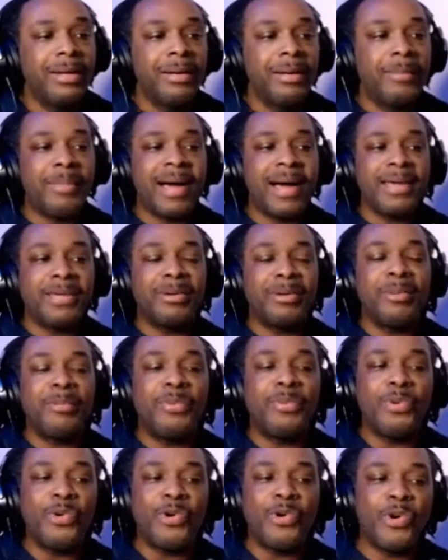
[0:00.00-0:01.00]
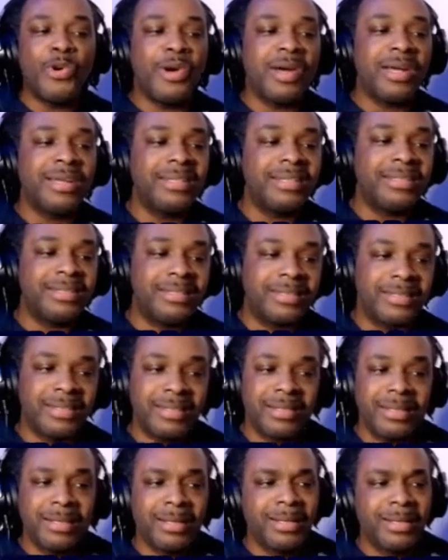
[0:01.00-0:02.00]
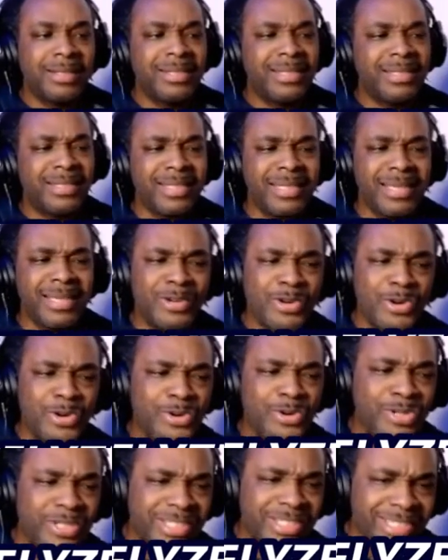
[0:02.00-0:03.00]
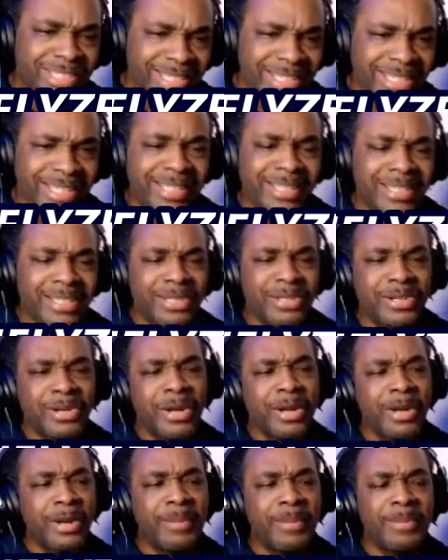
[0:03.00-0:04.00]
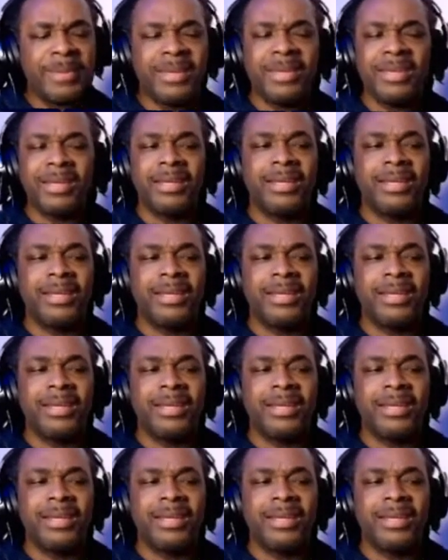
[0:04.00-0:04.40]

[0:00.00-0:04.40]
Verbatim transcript: by your boys Saykoji, you know what I mean?